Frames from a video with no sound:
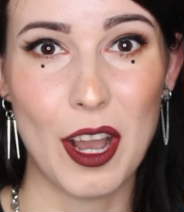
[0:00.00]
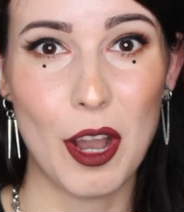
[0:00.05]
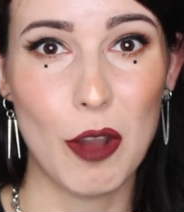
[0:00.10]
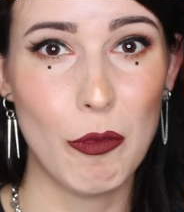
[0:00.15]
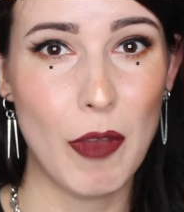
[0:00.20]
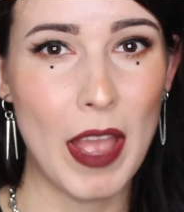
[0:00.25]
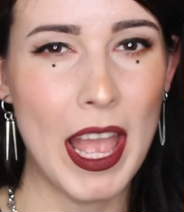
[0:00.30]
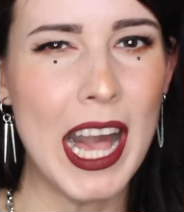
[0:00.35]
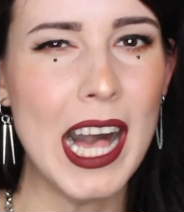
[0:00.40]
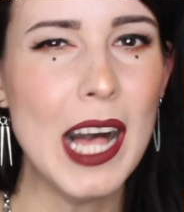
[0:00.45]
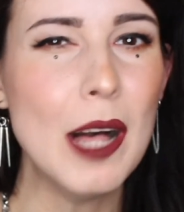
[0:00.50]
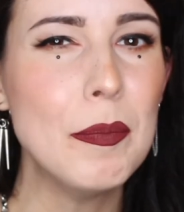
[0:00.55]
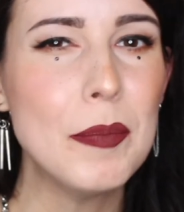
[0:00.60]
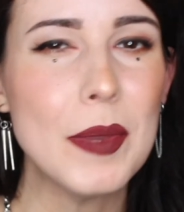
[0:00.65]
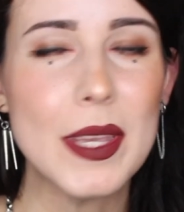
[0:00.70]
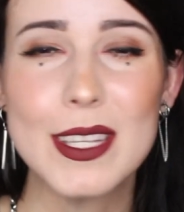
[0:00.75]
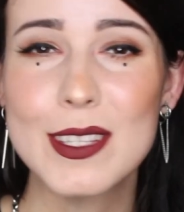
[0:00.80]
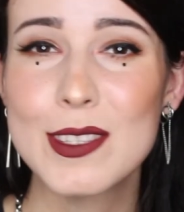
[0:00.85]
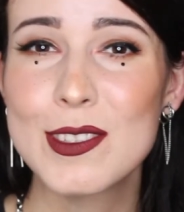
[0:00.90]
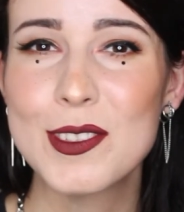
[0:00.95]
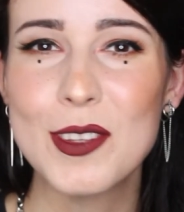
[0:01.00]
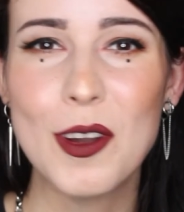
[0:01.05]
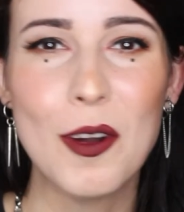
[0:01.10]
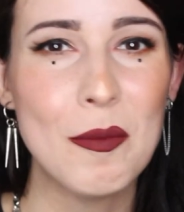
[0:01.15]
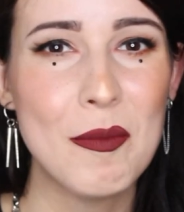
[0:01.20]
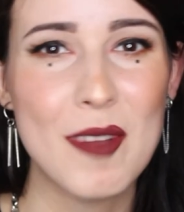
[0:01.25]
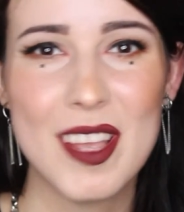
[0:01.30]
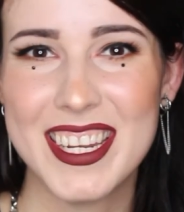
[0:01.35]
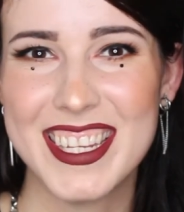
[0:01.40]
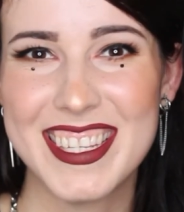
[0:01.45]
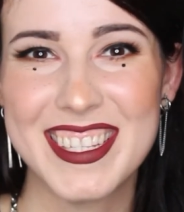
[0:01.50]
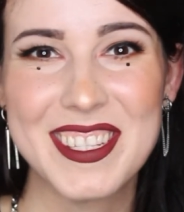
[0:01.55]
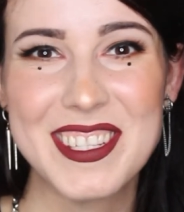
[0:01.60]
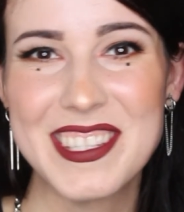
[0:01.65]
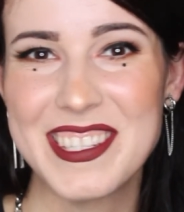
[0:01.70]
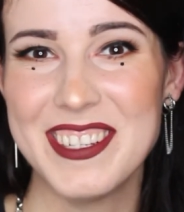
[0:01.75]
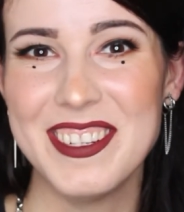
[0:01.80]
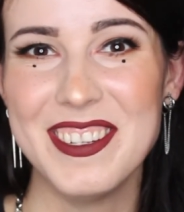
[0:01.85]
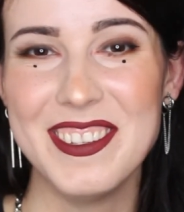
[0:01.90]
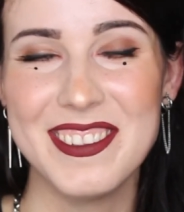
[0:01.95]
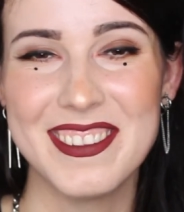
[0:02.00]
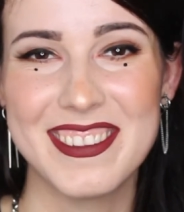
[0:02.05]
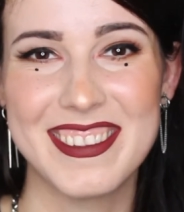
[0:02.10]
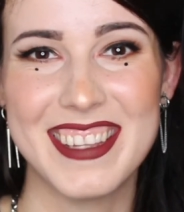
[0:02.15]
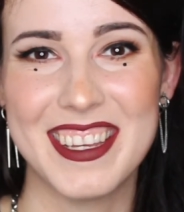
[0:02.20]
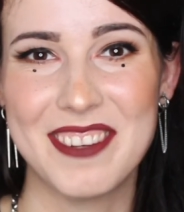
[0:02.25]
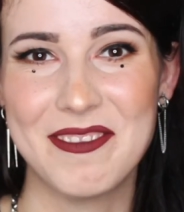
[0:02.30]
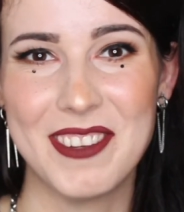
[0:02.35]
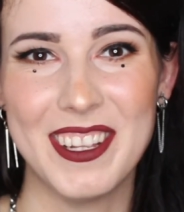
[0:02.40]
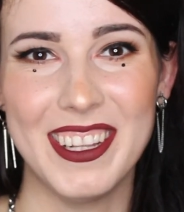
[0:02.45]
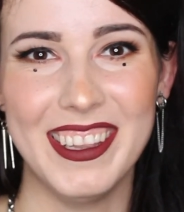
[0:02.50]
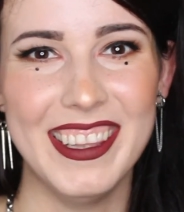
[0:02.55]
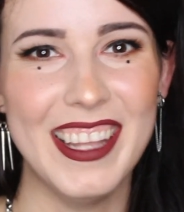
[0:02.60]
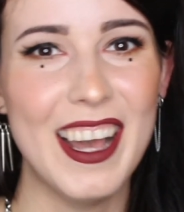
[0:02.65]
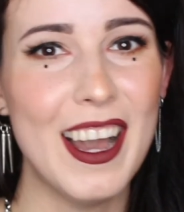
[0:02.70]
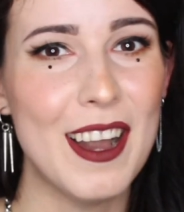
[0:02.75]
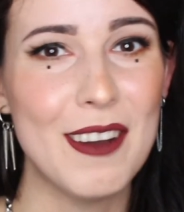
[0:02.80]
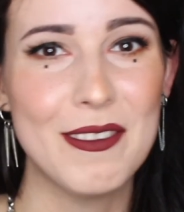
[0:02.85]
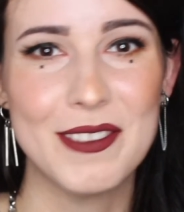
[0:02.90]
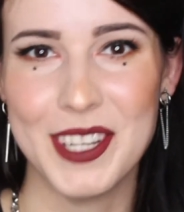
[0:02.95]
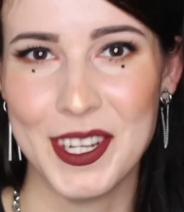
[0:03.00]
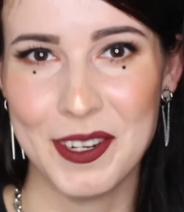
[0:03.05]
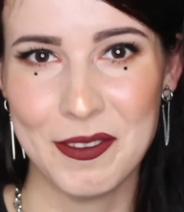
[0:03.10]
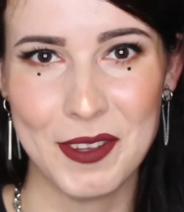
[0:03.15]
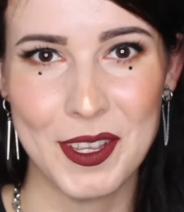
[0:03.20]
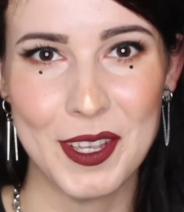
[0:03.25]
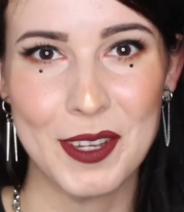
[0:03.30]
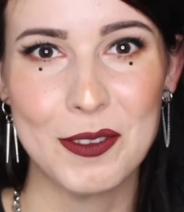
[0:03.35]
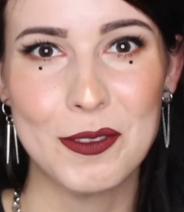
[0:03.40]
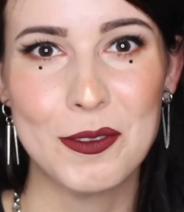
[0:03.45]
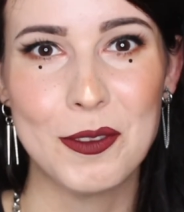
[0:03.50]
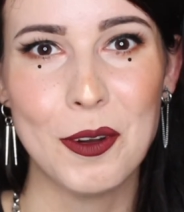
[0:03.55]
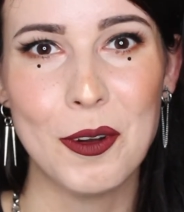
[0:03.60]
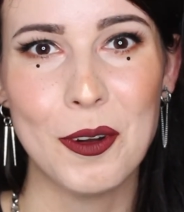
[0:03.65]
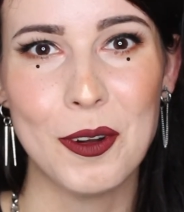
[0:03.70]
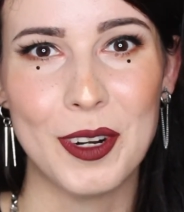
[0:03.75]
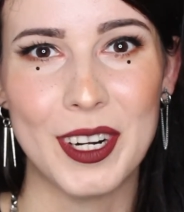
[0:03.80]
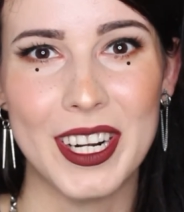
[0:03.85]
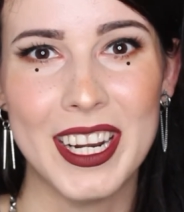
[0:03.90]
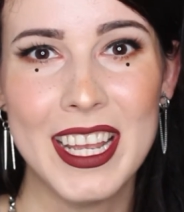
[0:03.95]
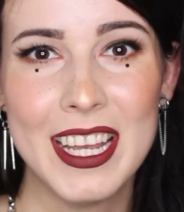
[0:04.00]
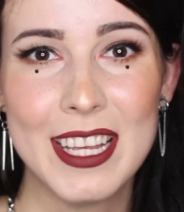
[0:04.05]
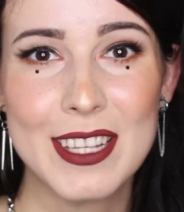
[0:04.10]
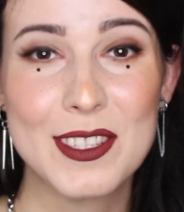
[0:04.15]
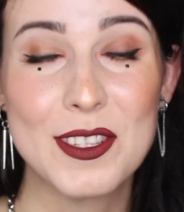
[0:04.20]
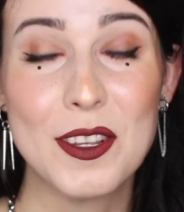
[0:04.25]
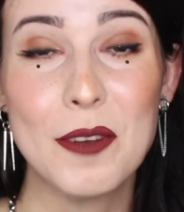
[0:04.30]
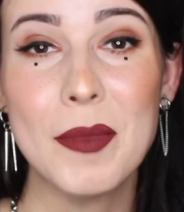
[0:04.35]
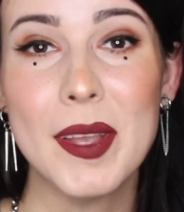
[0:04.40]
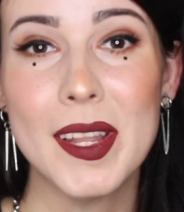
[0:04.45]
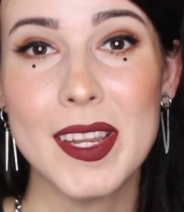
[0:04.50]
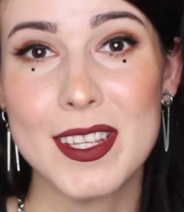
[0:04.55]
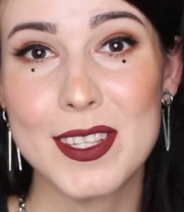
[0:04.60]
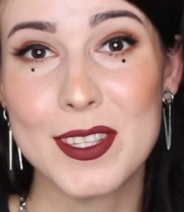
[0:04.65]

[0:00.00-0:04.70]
of helping so many souls that we love, that we adore, so many